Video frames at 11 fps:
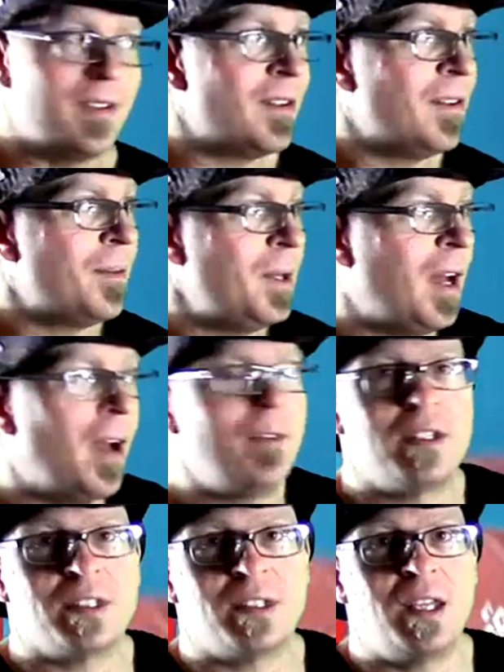You know, I mean,
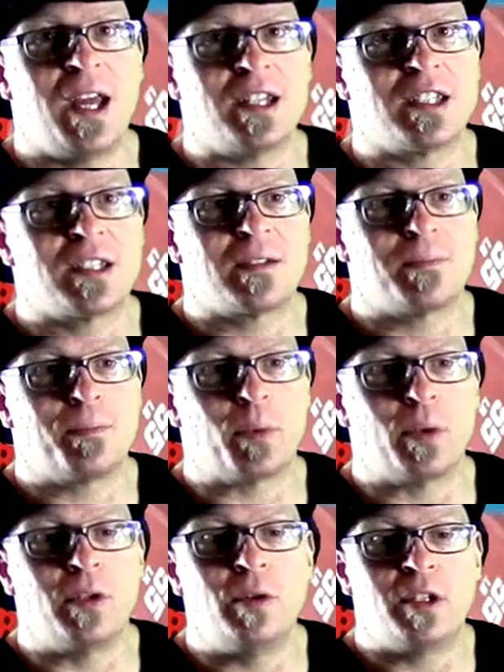obviously that's
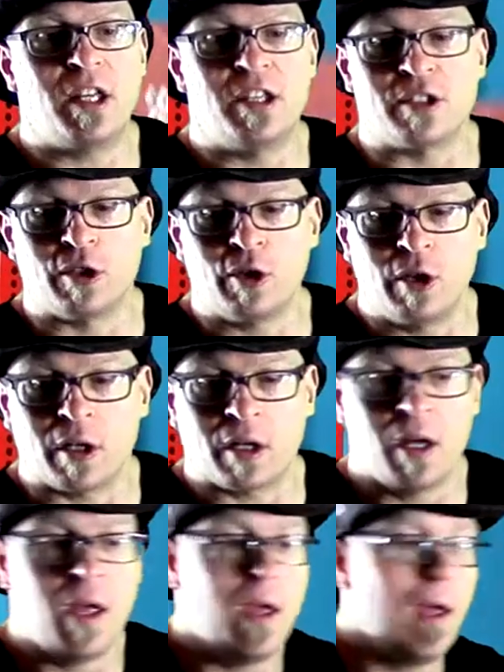produce his look,
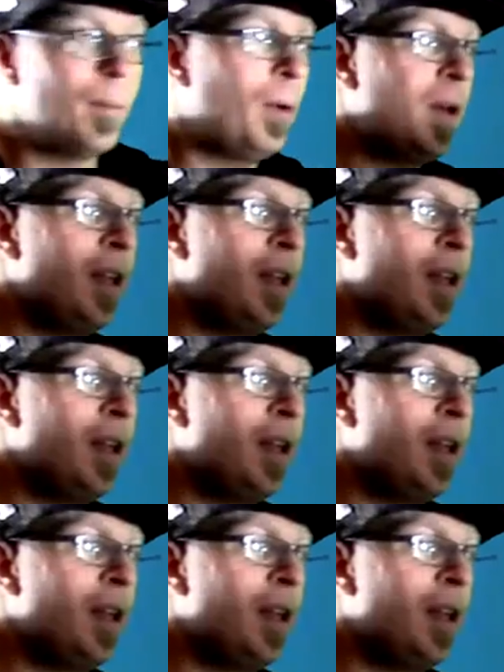but